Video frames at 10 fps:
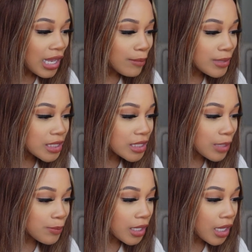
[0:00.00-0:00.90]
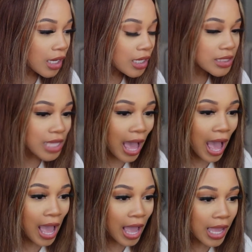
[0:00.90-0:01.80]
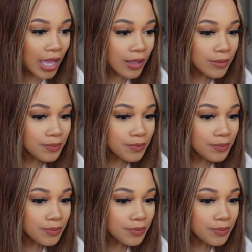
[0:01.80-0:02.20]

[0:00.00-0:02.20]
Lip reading: Let me see something, because hold